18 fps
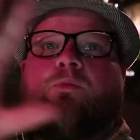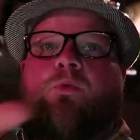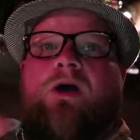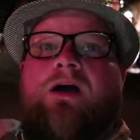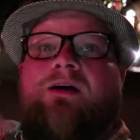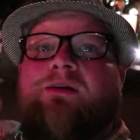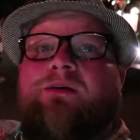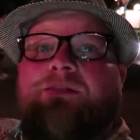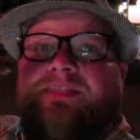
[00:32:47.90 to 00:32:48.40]

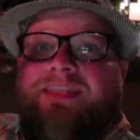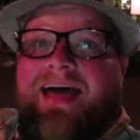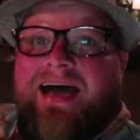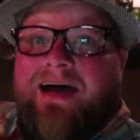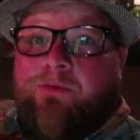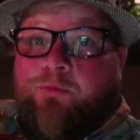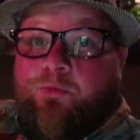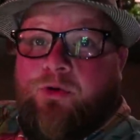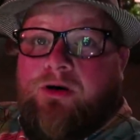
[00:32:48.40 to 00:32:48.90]
Well,
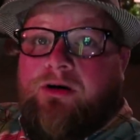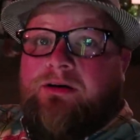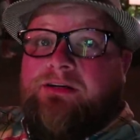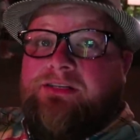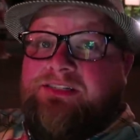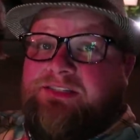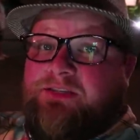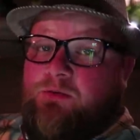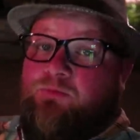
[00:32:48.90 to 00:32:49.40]
that
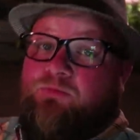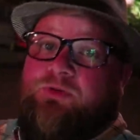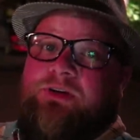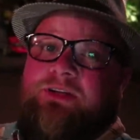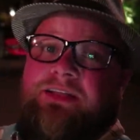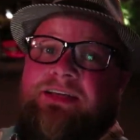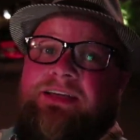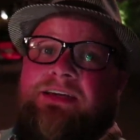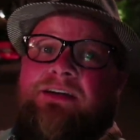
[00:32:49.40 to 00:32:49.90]
was
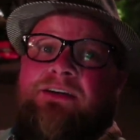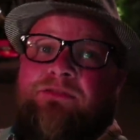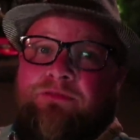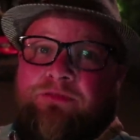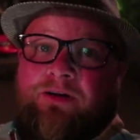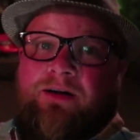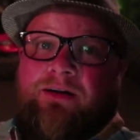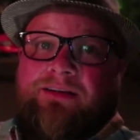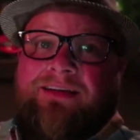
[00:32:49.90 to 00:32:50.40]
really
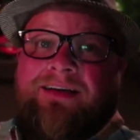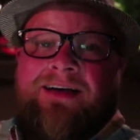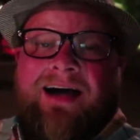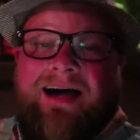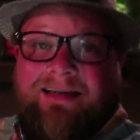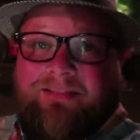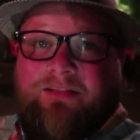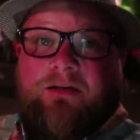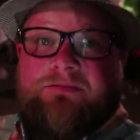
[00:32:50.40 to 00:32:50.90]
fun.
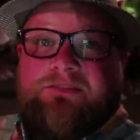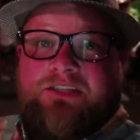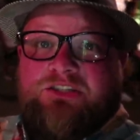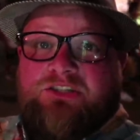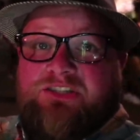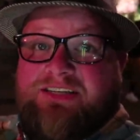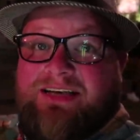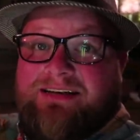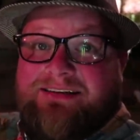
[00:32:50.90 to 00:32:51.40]
I loved it,
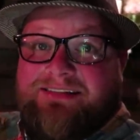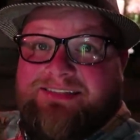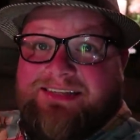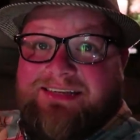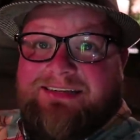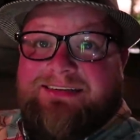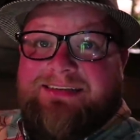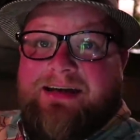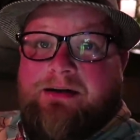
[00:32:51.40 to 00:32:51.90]
just kind of
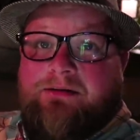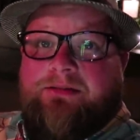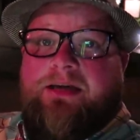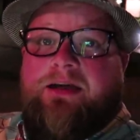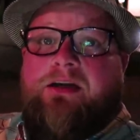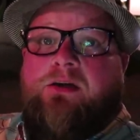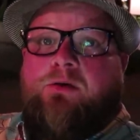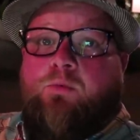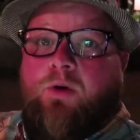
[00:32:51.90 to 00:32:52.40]
sitting down
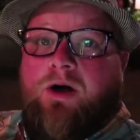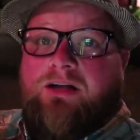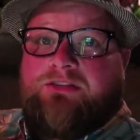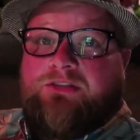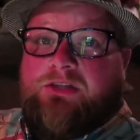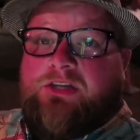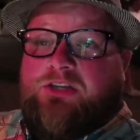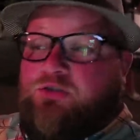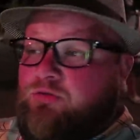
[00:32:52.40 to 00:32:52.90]
there
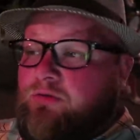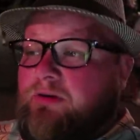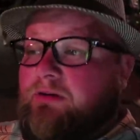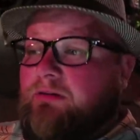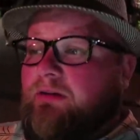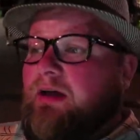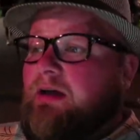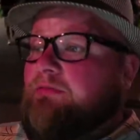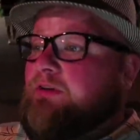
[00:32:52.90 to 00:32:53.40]
watching the trail
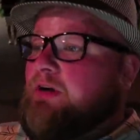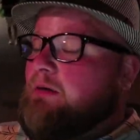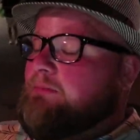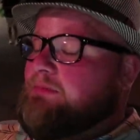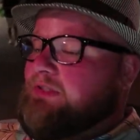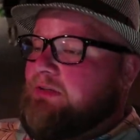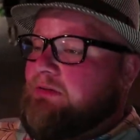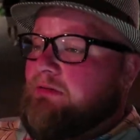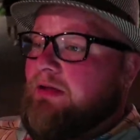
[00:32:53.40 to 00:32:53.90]
life come
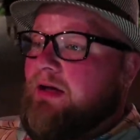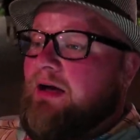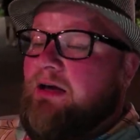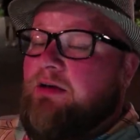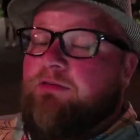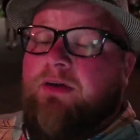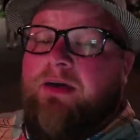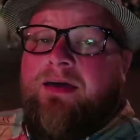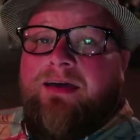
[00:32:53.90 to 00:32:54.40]
to
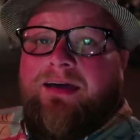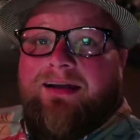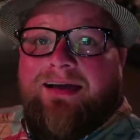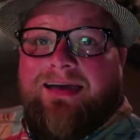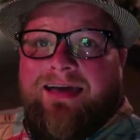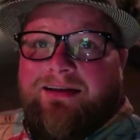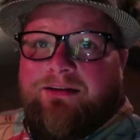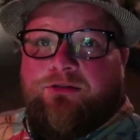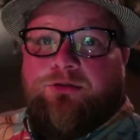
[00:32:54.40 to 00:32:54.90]
life. And I
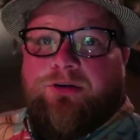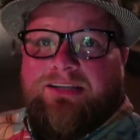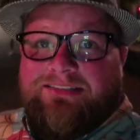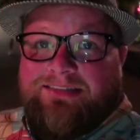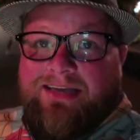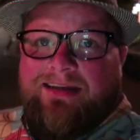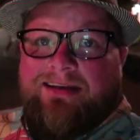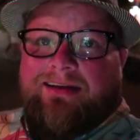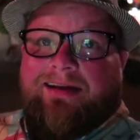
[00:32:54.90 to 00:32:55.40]
had a great
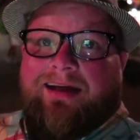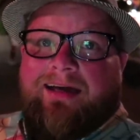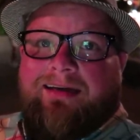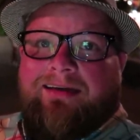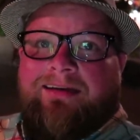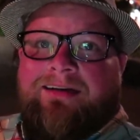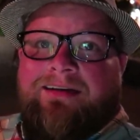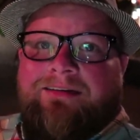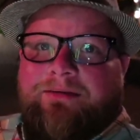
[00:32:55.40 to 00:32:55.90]
day today.
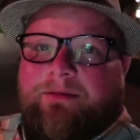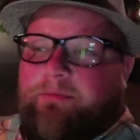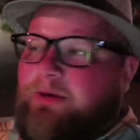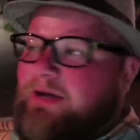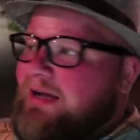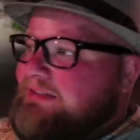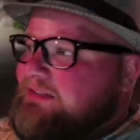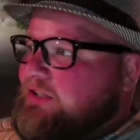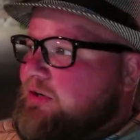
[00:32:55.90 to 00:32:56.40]
Like we
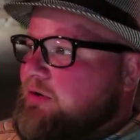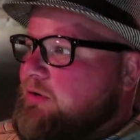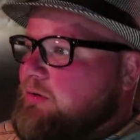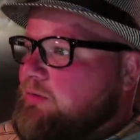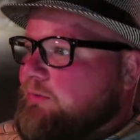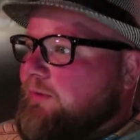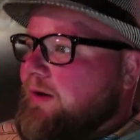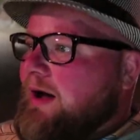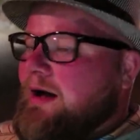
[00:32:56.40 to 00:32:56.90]
got to go
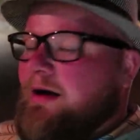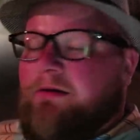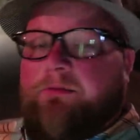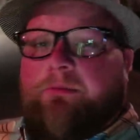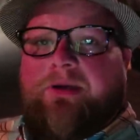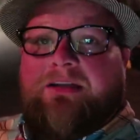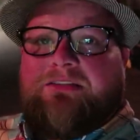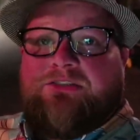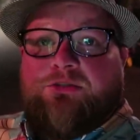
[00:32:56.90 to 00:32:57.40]
around and
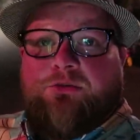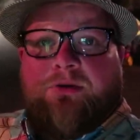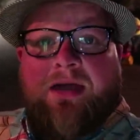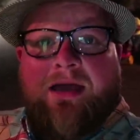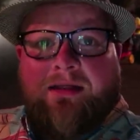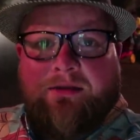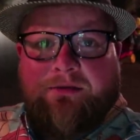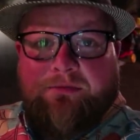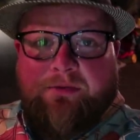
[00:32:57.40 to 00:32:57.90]
we got to do
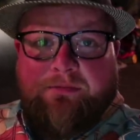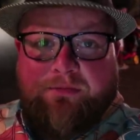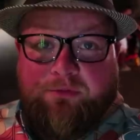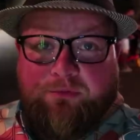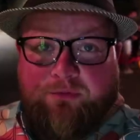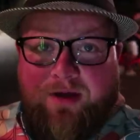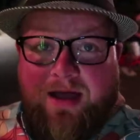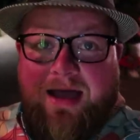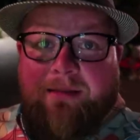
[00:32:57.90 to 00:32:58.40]
Kali River
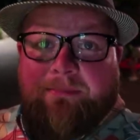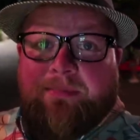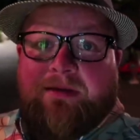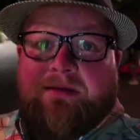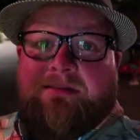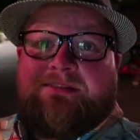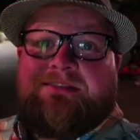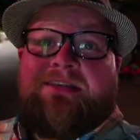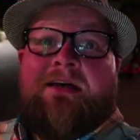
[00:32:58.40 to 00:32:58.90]

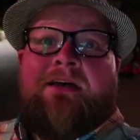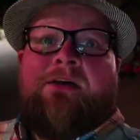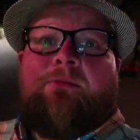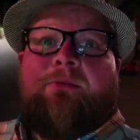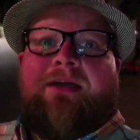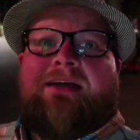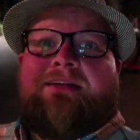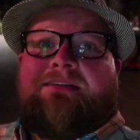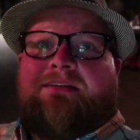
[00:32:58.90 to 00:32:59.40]
Rapids.
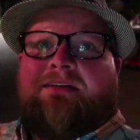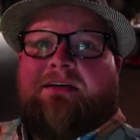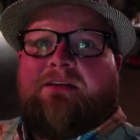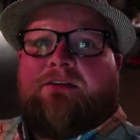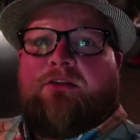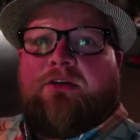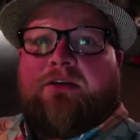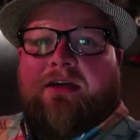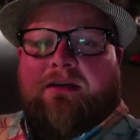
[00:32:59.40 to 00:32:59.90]
We got to
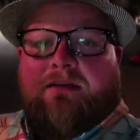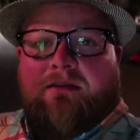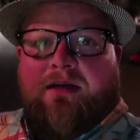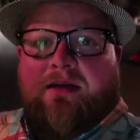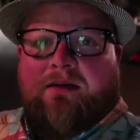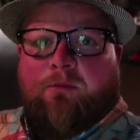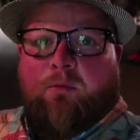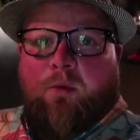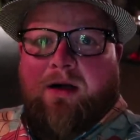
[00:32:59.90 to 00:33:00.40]
look at a
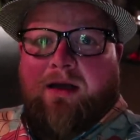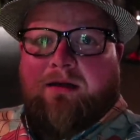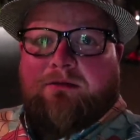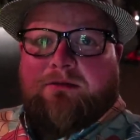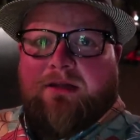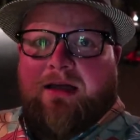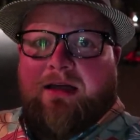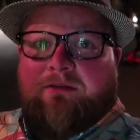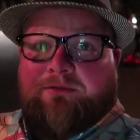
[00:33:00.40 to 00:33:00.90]
lot of
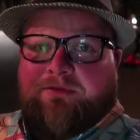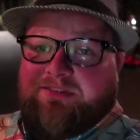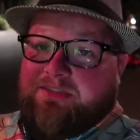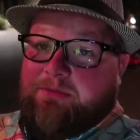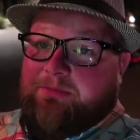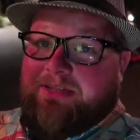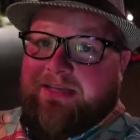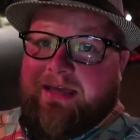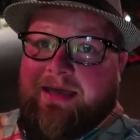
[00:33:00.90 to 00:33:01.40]
wildlife and
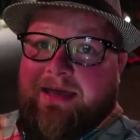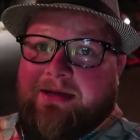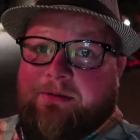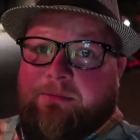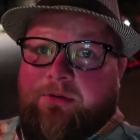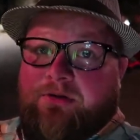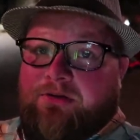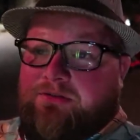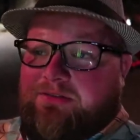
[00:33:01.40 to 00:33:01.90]
some of the
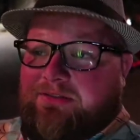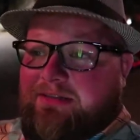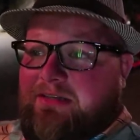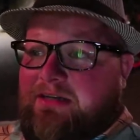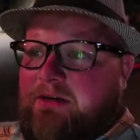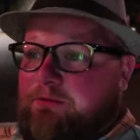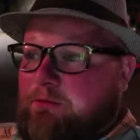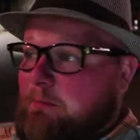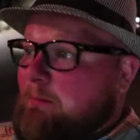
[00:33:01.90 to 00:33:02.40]
animals and the
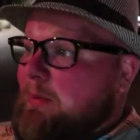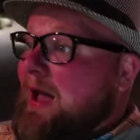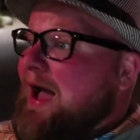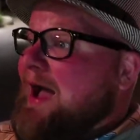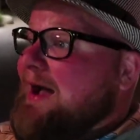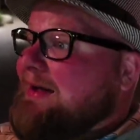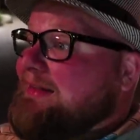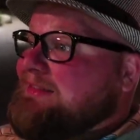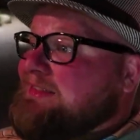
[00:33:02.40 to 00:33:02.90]
different
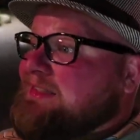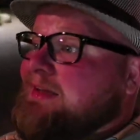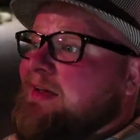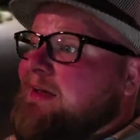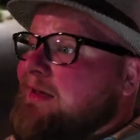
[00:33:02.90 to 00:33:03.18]
paths.